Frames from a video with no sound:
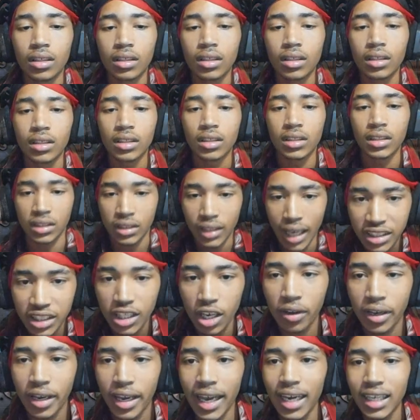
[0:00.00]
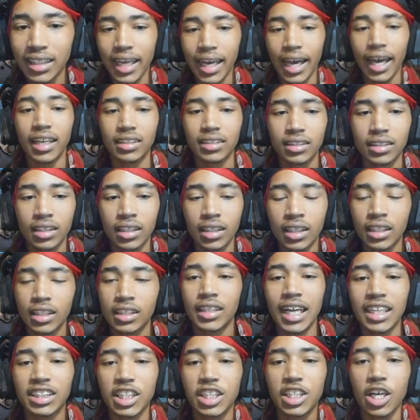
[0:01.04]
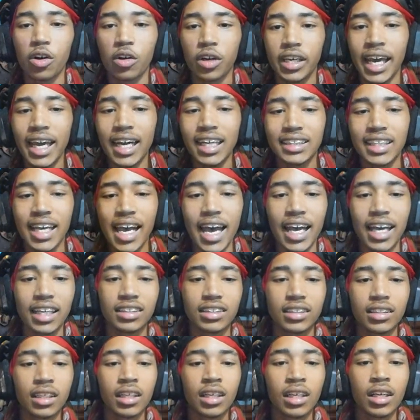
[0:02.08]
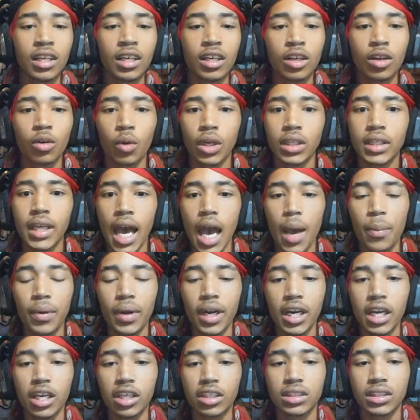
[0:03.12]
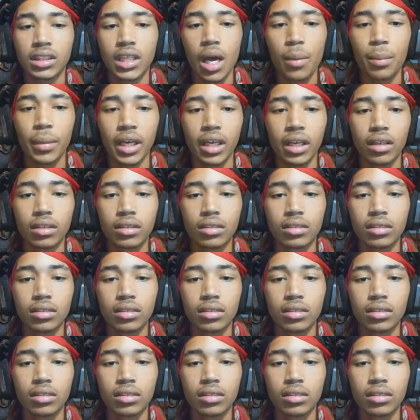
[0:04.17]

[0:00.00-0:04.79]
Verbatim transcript: Sachiko, get his ass! Sachiko, get his ass! What's happening to your stomach?